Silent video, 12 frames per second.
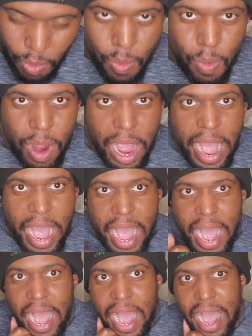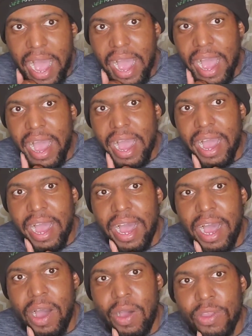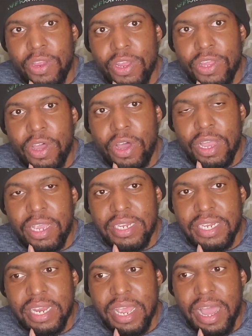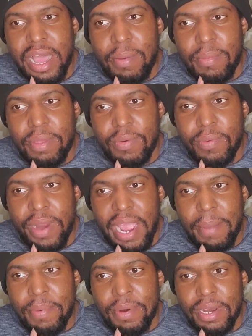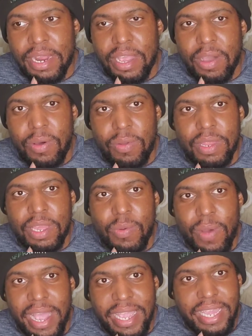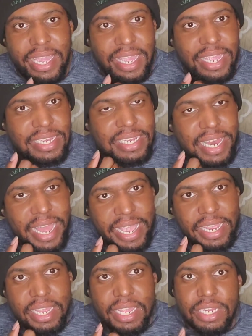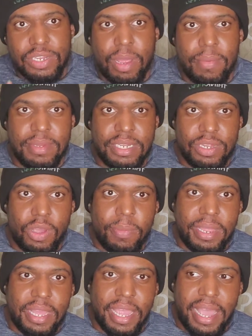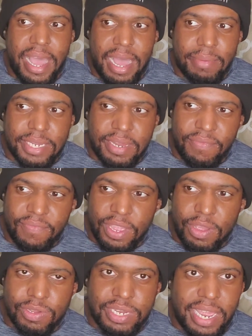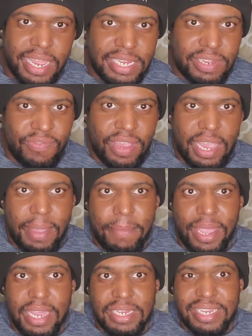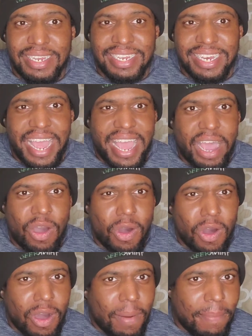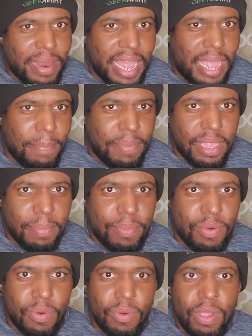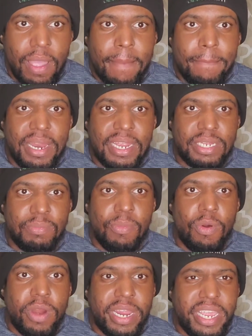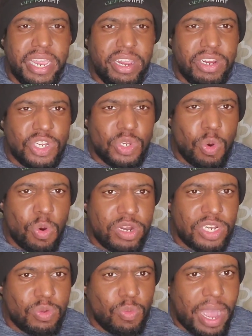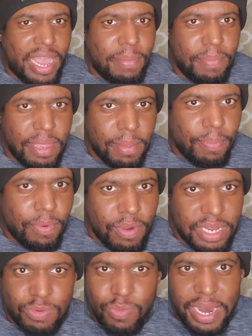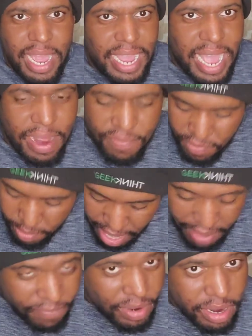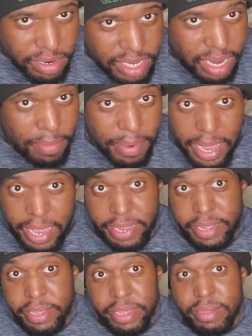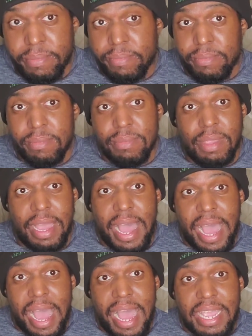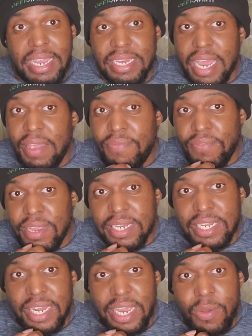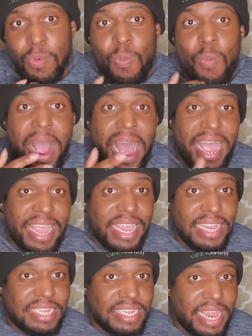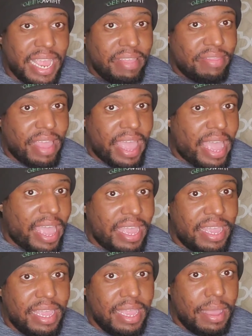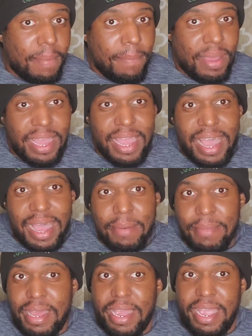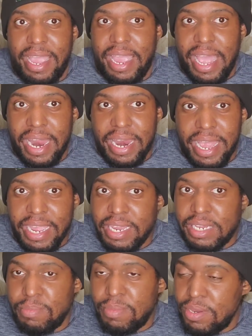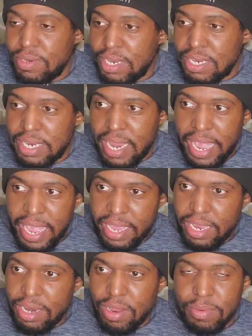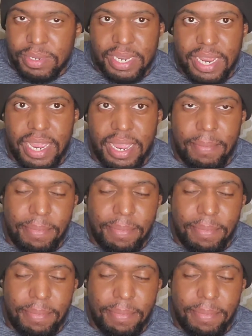Wow, he said, I'm the rapper that only white kids like. So I'm assuming that Hopsin feels like his fan base is not all black people, but it's more geared towards white people, is what I got from that verse. I'm like, I could definitely see why he said that, but I'm like, hey, I like his music. It's not, you know what I'm saying?